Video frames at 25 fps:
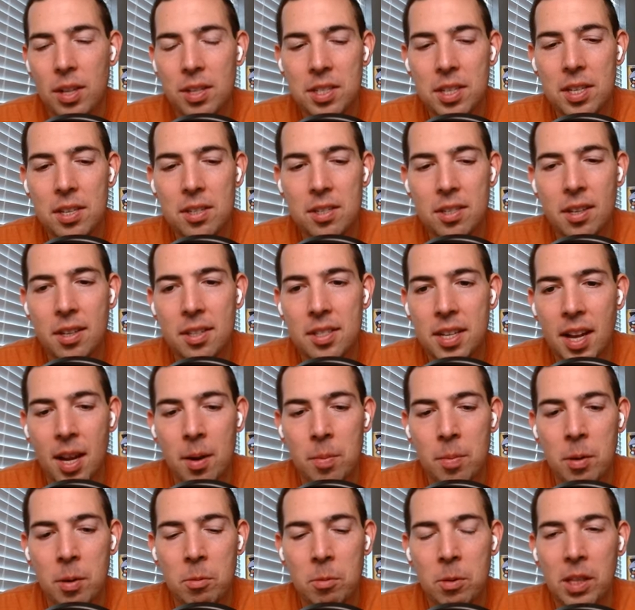Well, it's easy. It's
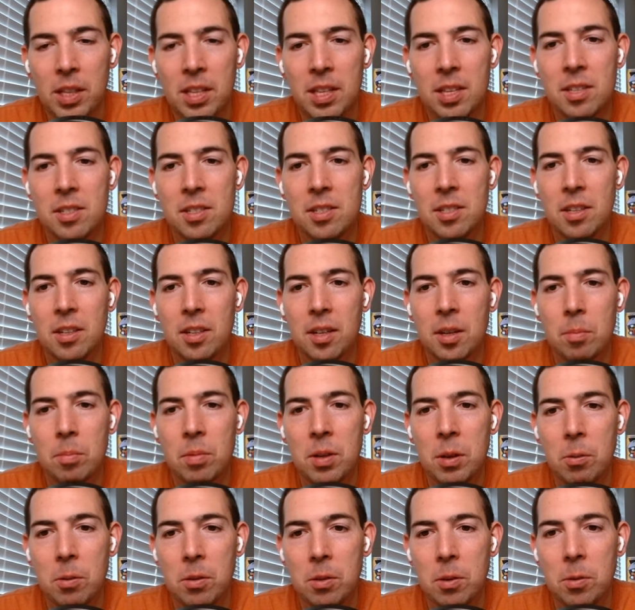got to be really easy to
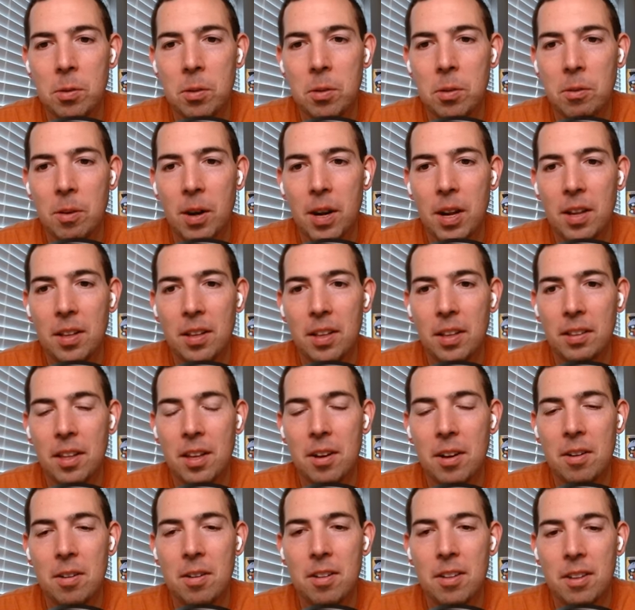compete with Google, right? Like
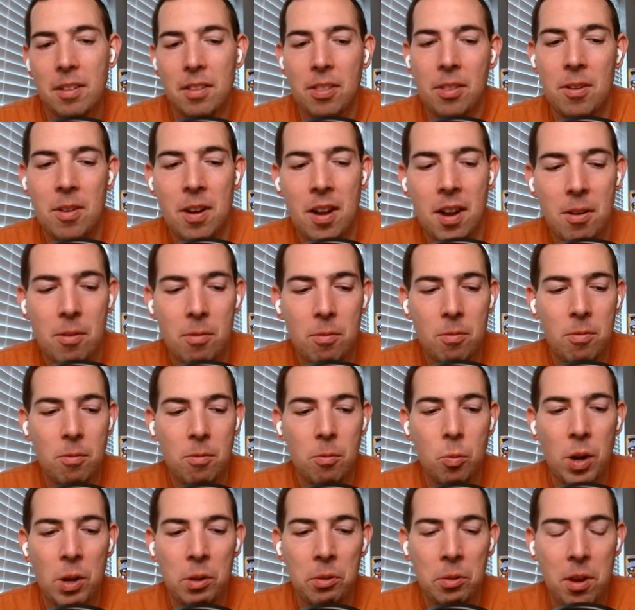they're not
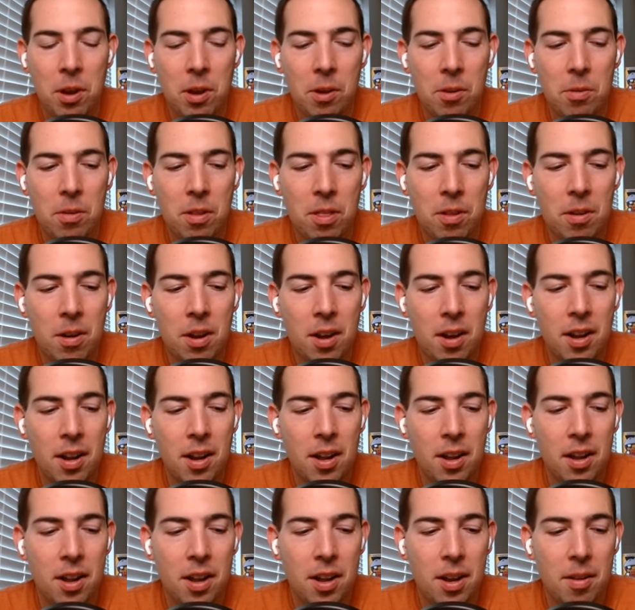well known. They're
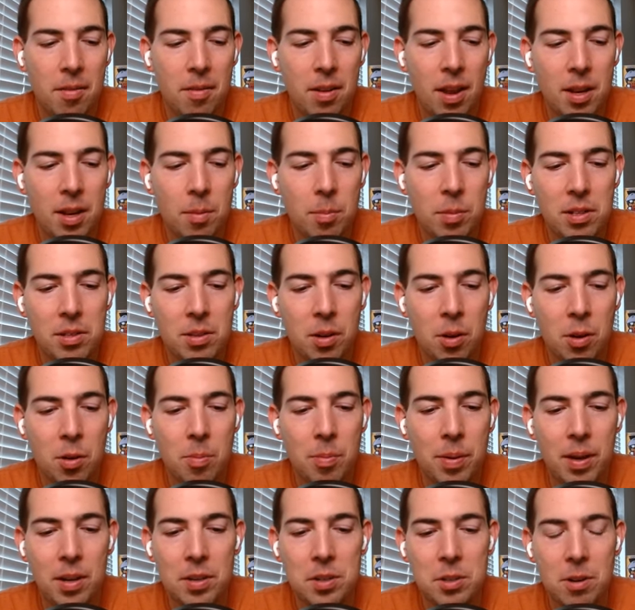not anybody's
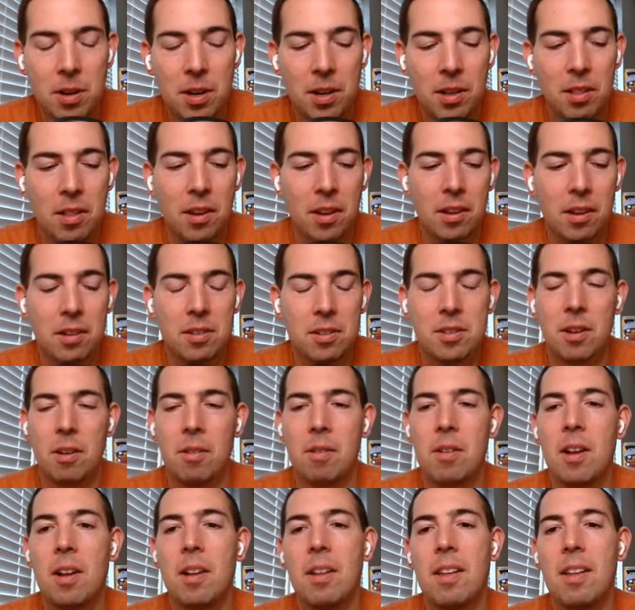homepage or anything. So